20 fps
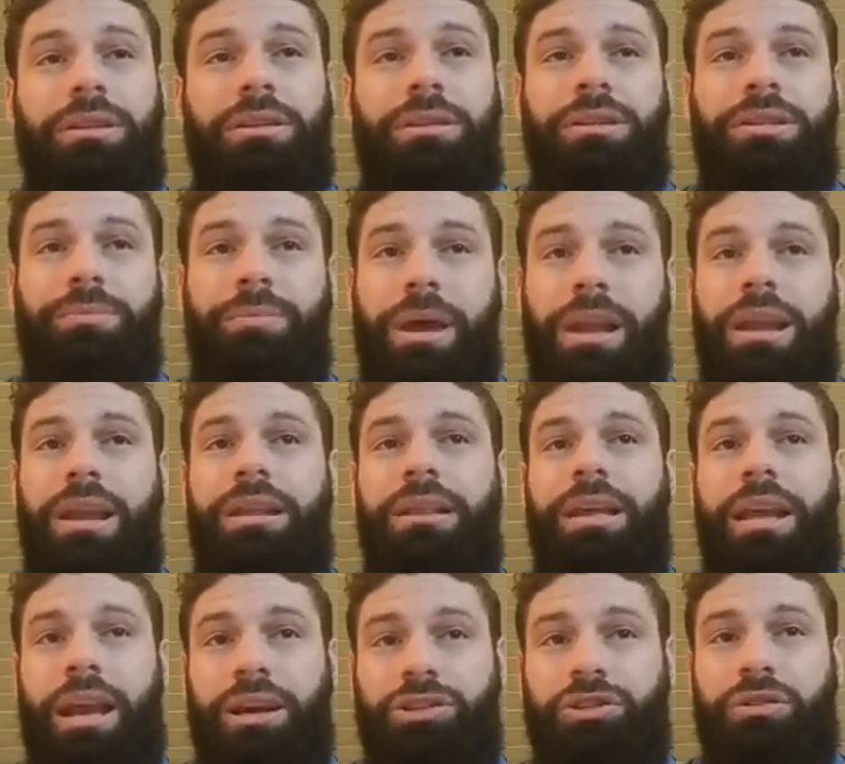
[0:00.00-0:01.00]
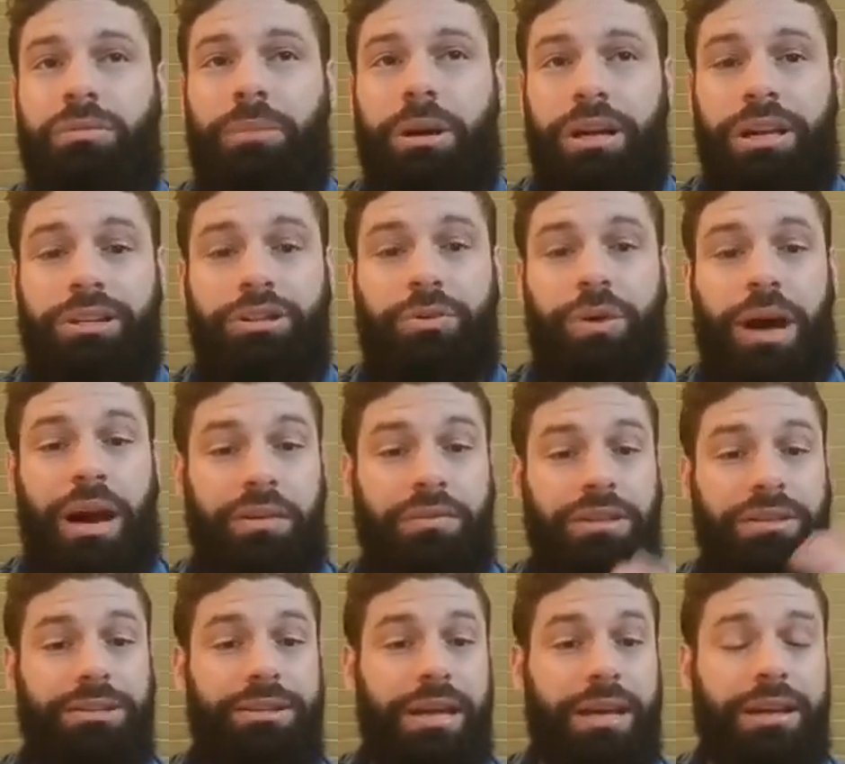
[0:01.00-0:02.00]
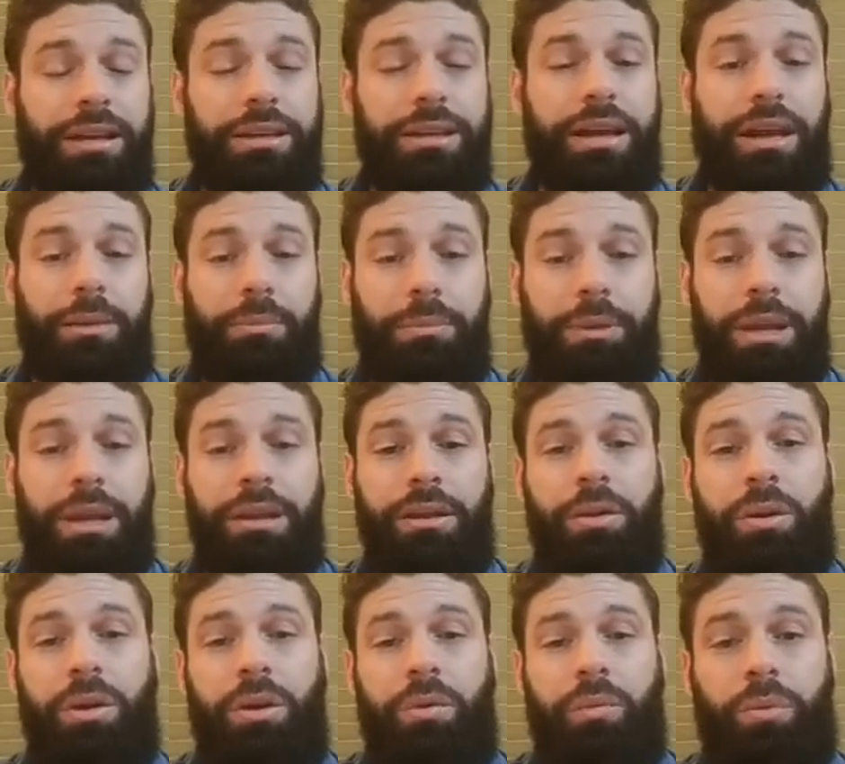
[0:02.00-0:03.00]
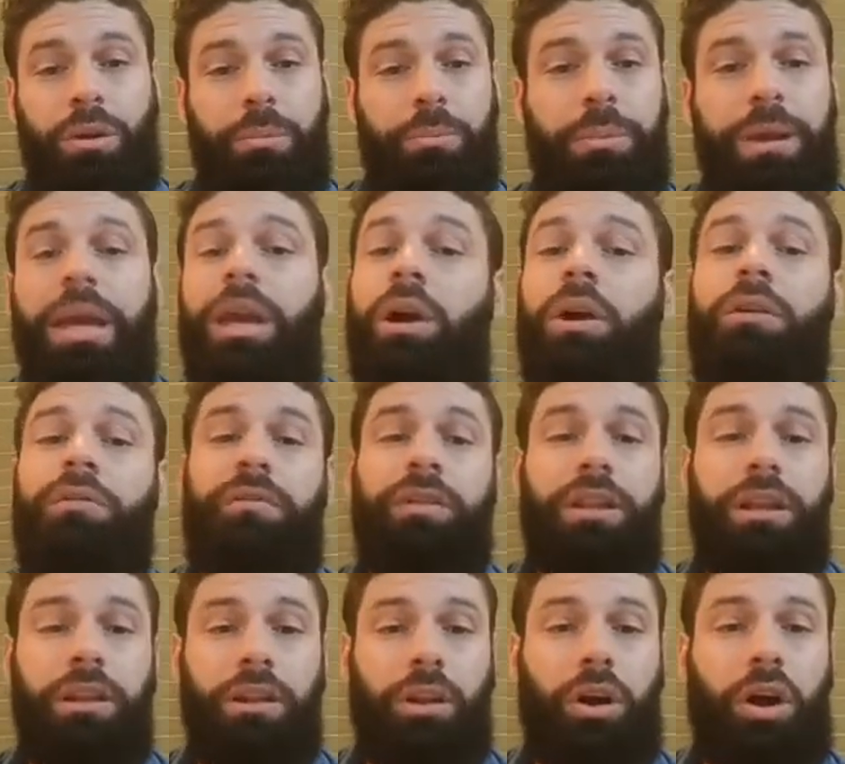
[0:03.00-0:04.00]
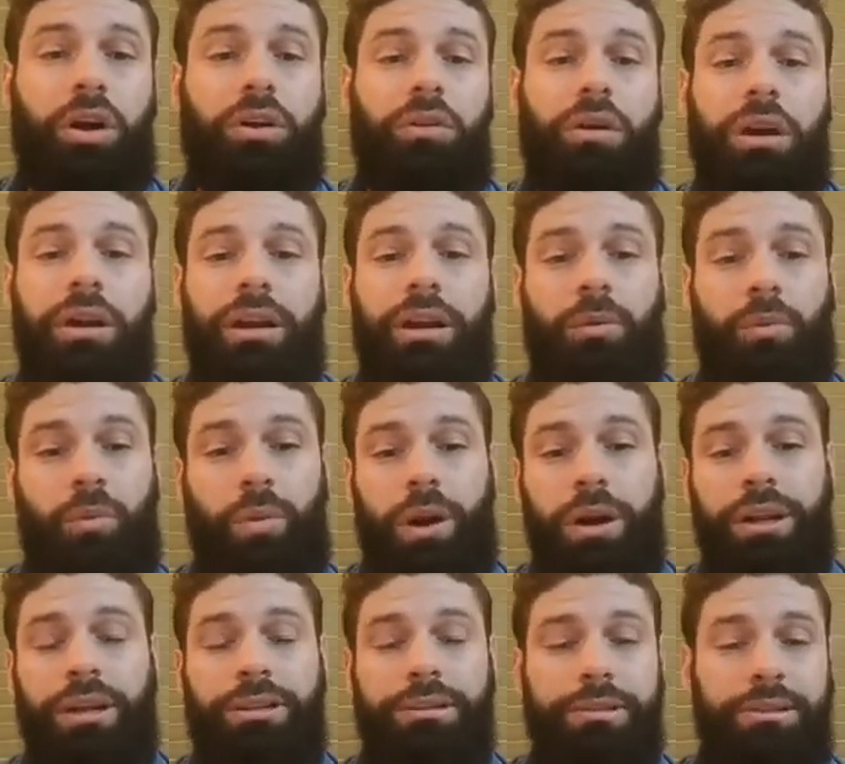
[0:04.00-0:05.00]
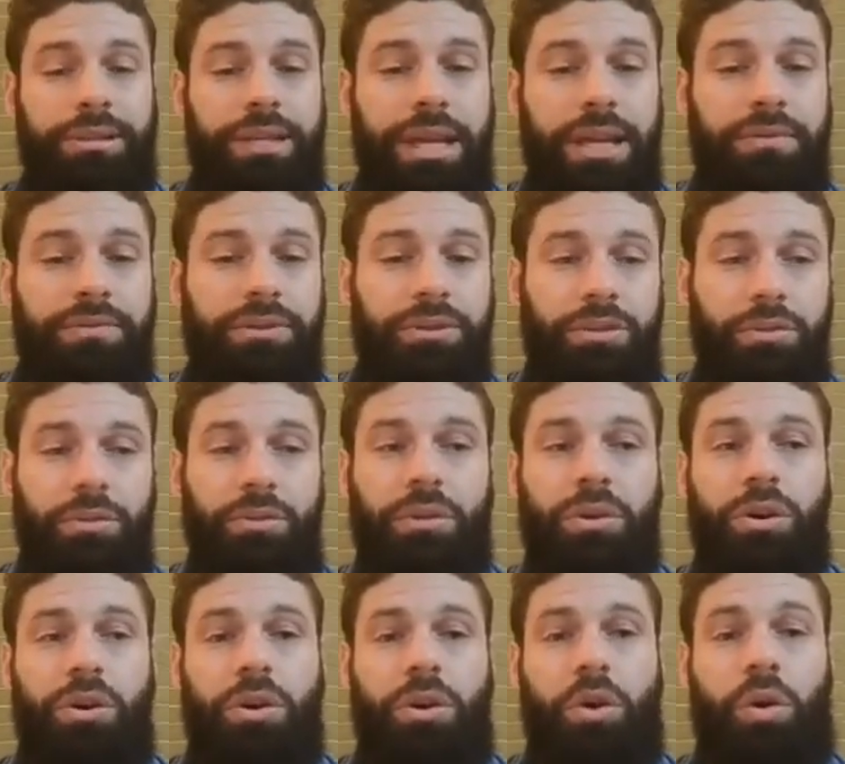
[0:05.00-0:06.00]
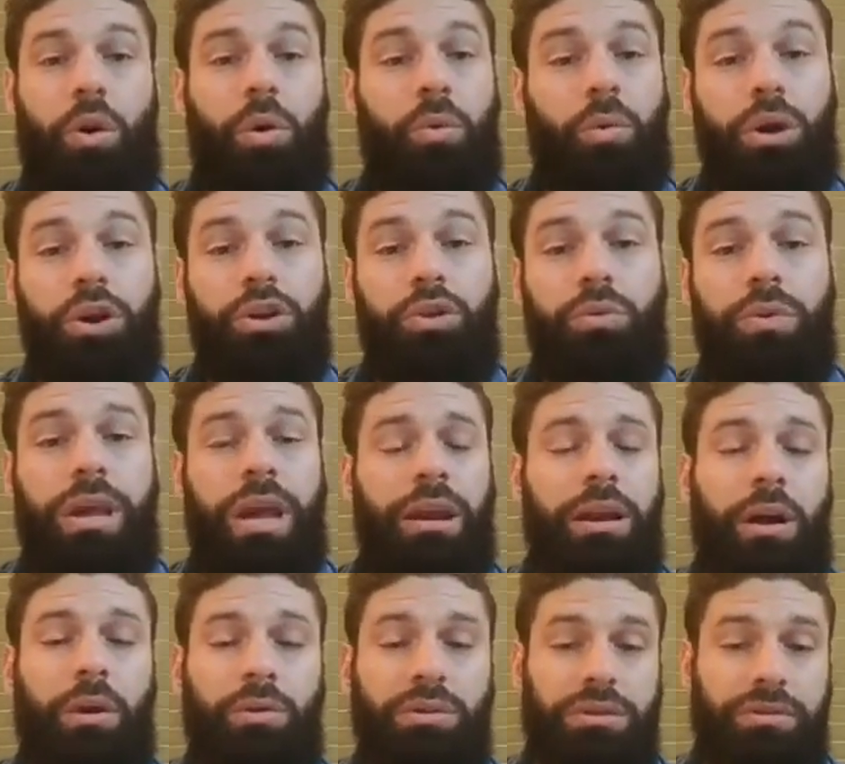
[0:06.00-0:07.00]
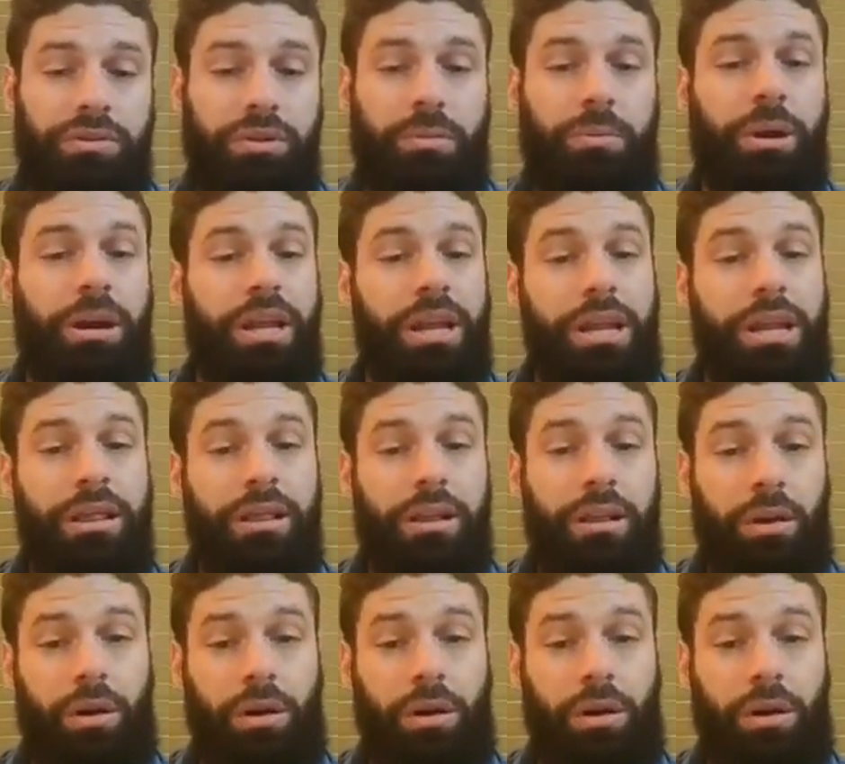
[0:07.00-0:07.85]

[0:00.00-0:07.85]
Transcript: Spending the extra money to have a second campaign will pay off in the long run in what it saves you or what you get out of your money in the